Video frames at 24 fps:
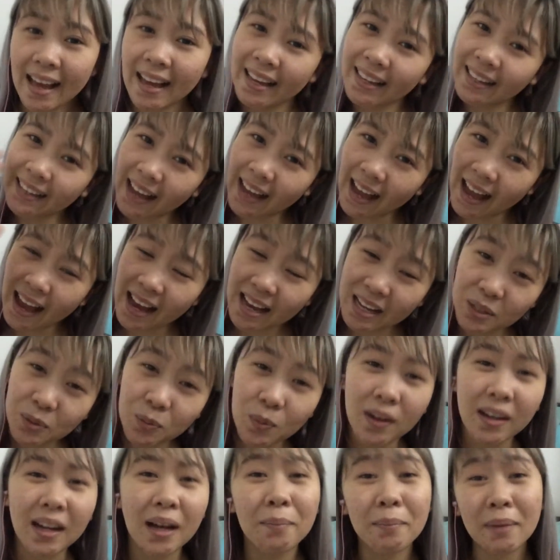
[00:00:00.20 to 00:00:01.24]
Hey guys,
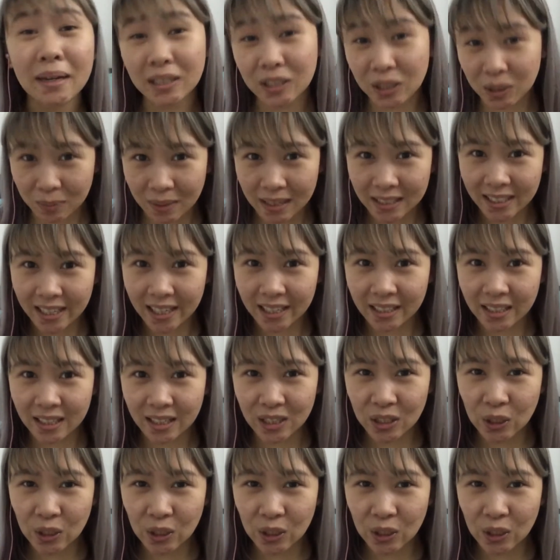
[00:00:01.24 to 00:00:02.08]
welcome back to my channel.